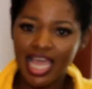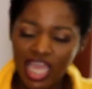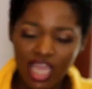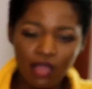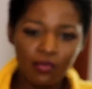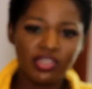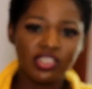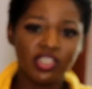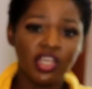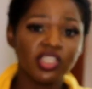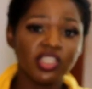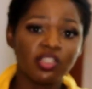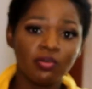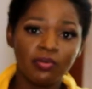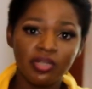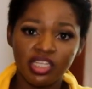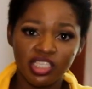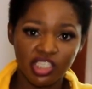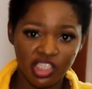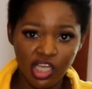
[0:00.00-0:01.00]
He was just
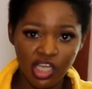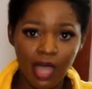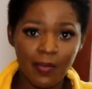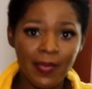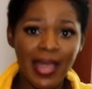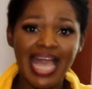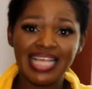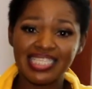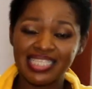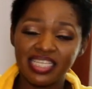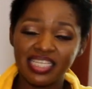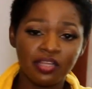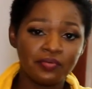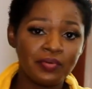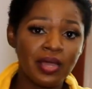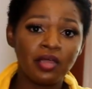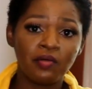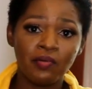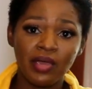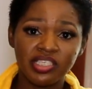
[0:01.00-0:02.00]
doing his job, asking the
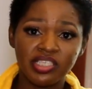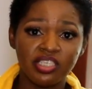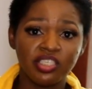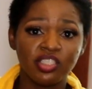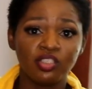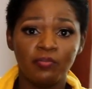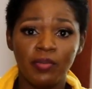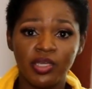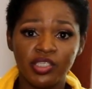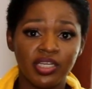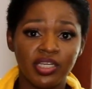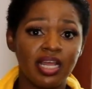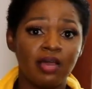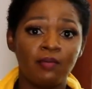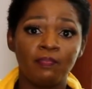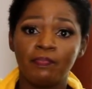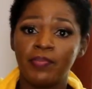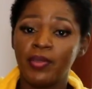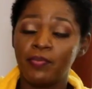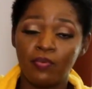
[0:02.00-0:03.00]
right questions to make sure
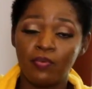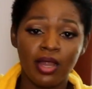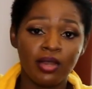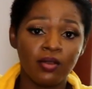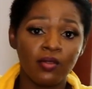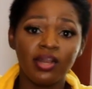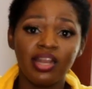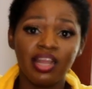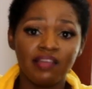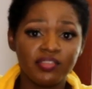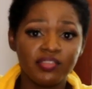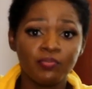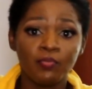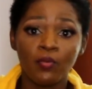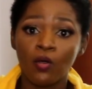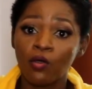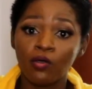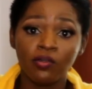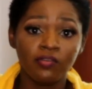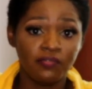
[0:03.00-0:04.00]
that people are not left
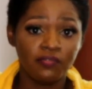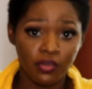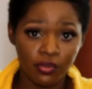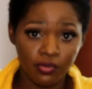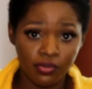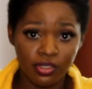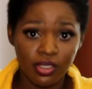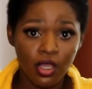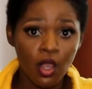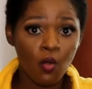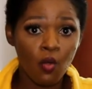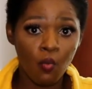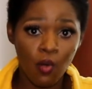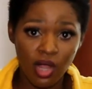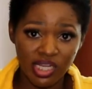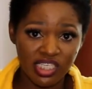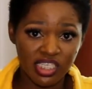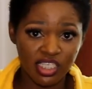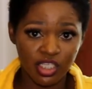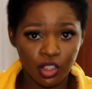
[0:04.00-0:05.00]
more confused
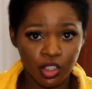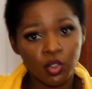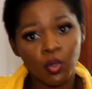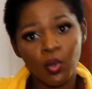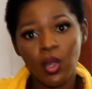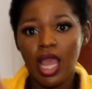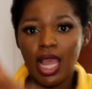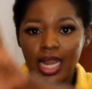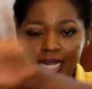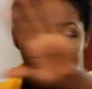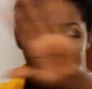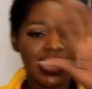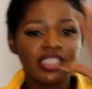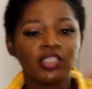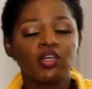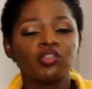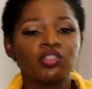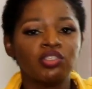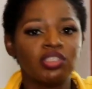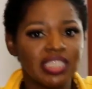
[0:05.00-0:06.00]
watching the show.
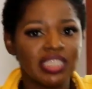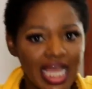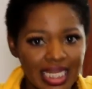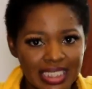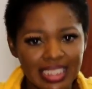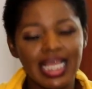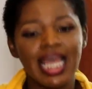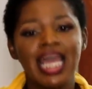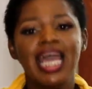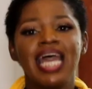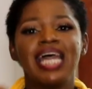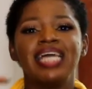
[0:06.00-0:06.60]
Let's go to Tacha.